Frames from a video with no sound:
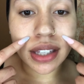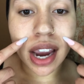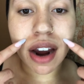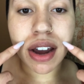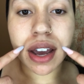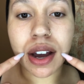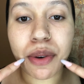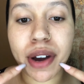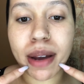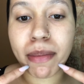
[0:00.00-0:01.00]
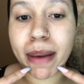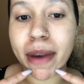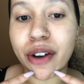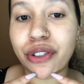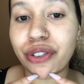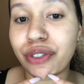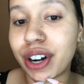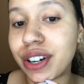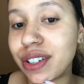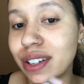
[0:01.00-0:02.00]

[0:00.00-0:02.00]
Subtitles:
area around my mouth first.